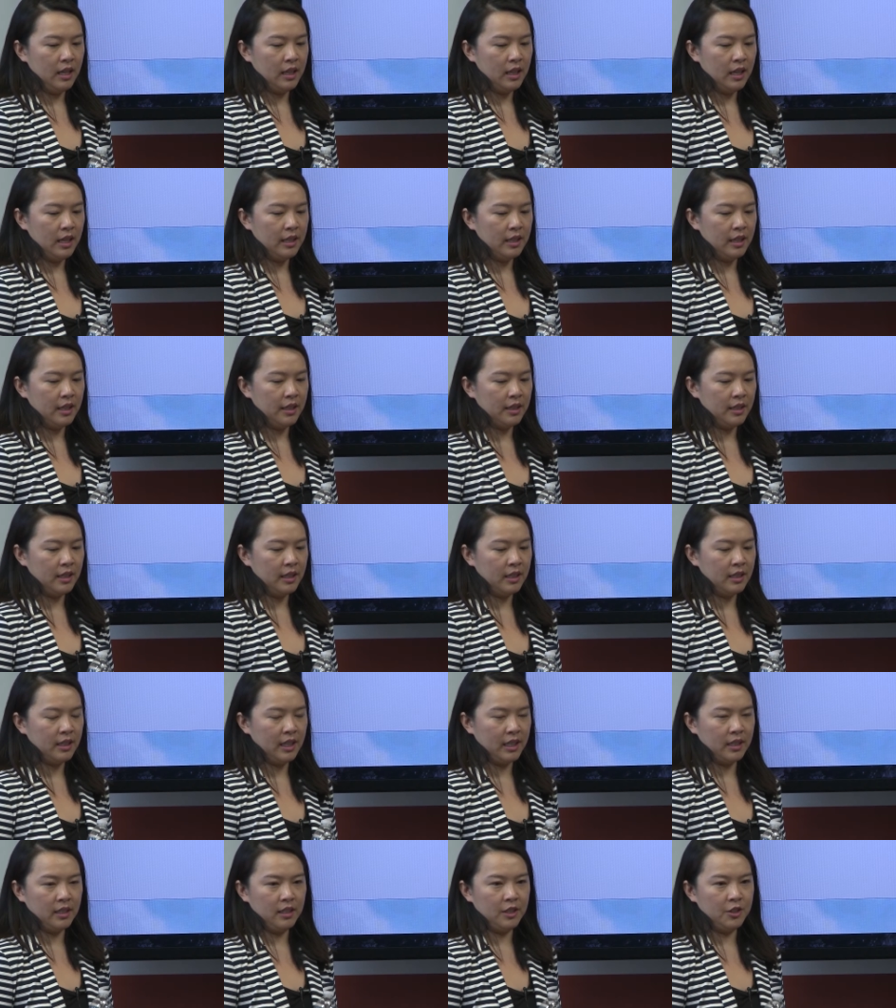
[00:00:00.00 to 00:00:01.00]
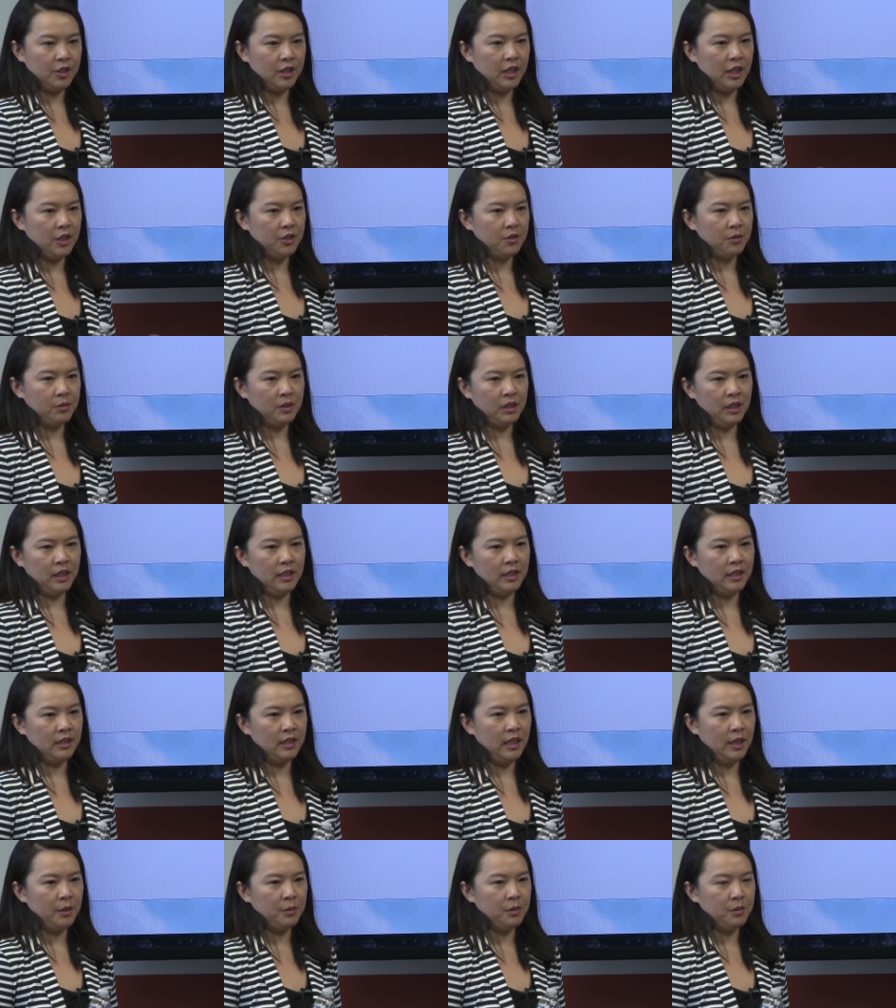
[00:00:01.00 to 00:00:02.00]
anything kind of education
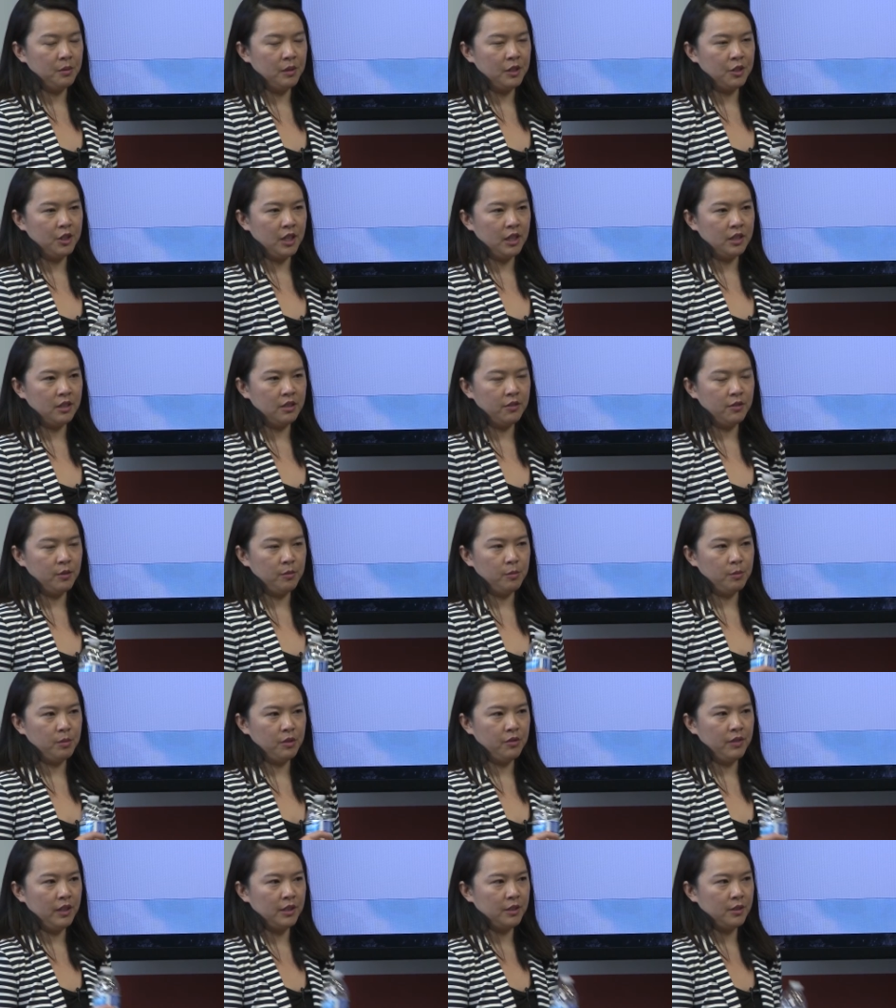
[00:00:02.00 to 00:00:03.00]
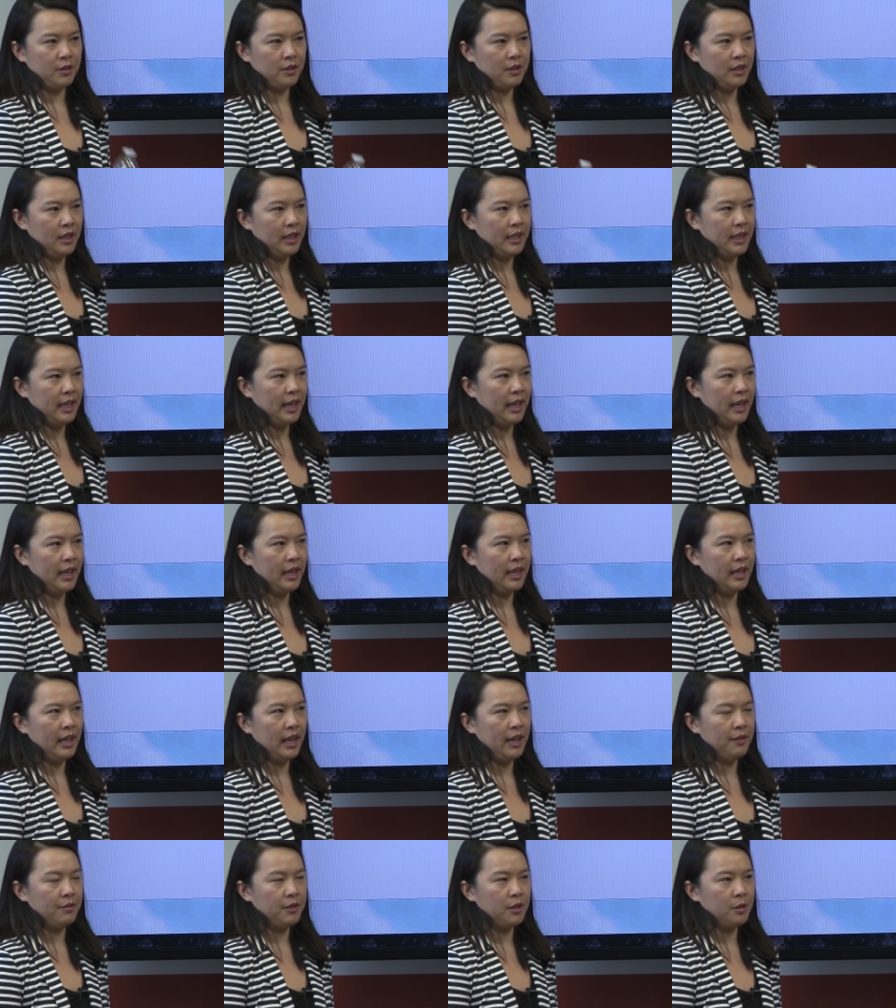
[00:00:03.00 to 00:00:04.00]
related, I would reach out to different professors like, hey,
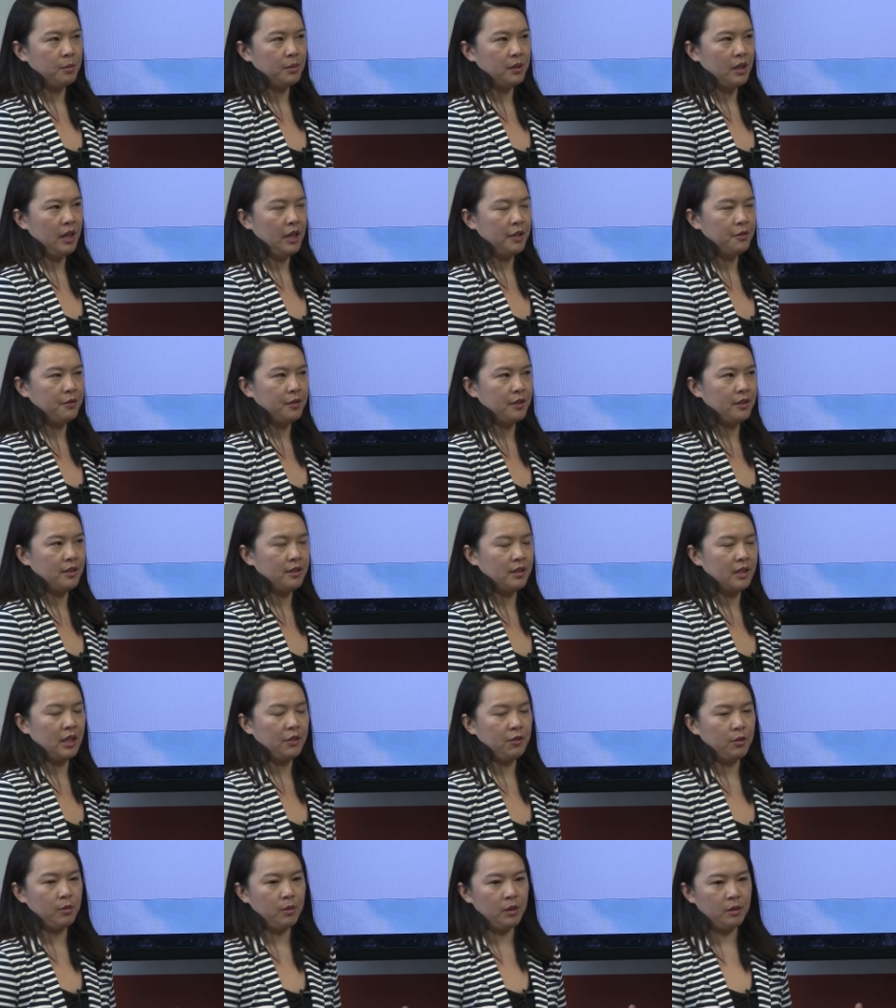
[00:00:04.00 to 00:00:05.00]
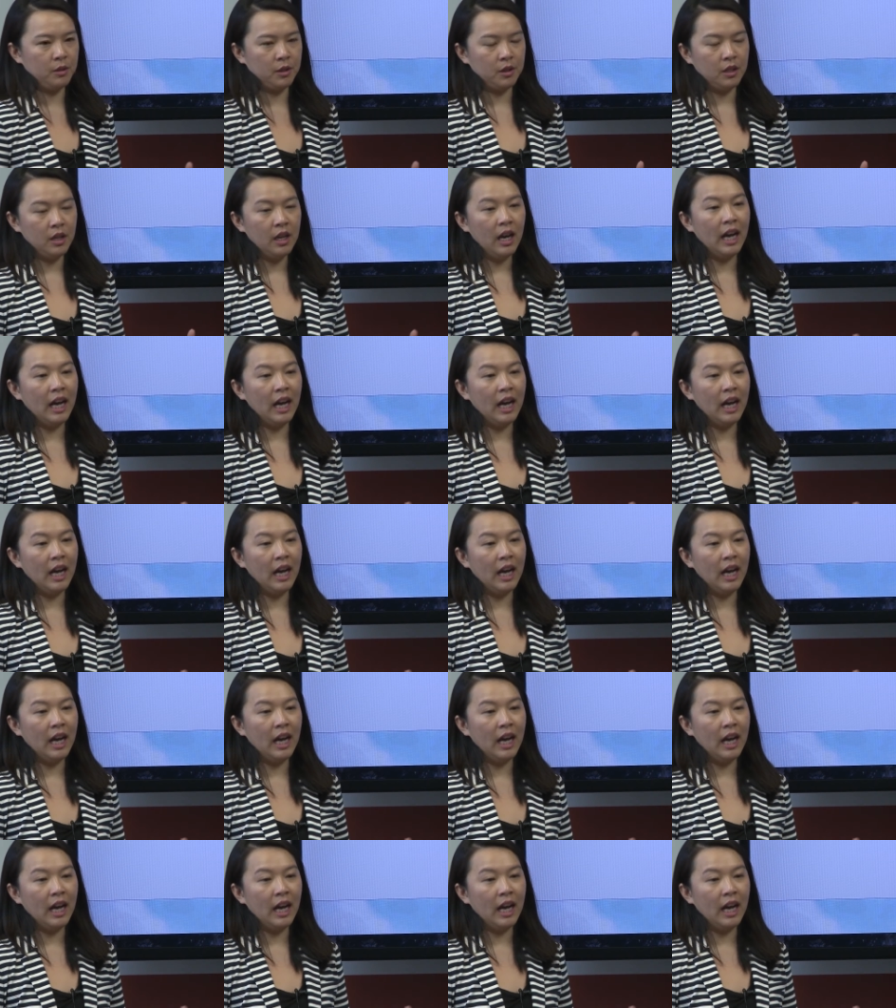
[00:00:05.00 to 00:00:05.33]
have you applied for this government?